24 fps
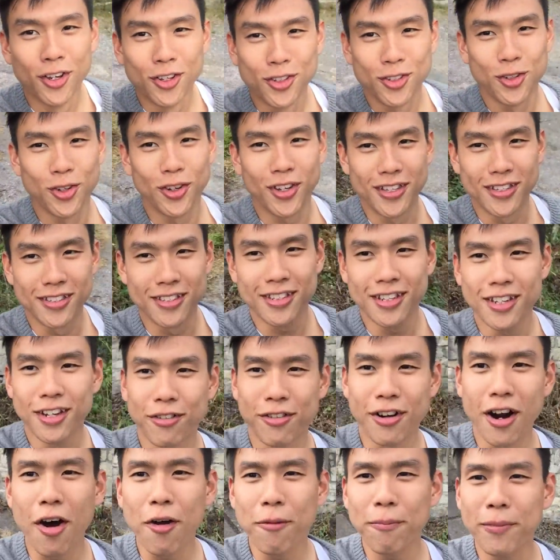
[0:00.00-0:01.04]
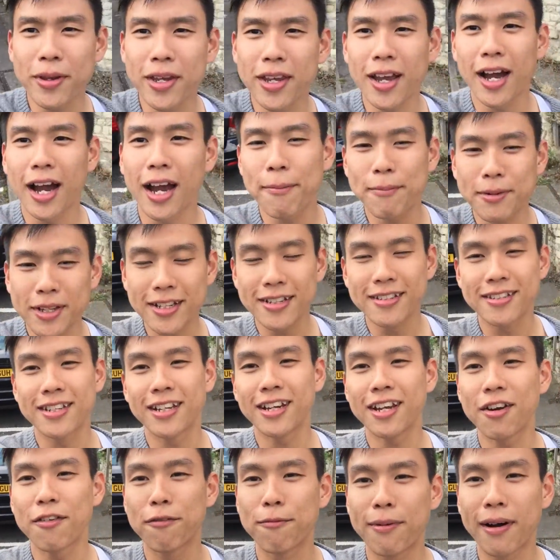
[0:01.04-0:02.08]
So you can see around me I'm in the
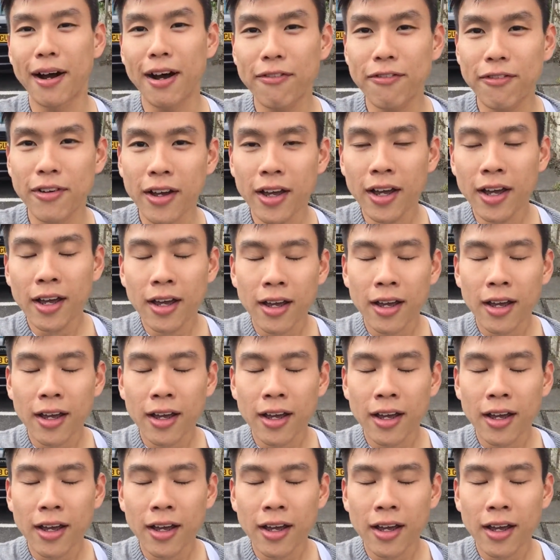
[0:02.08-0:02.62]
city of Bath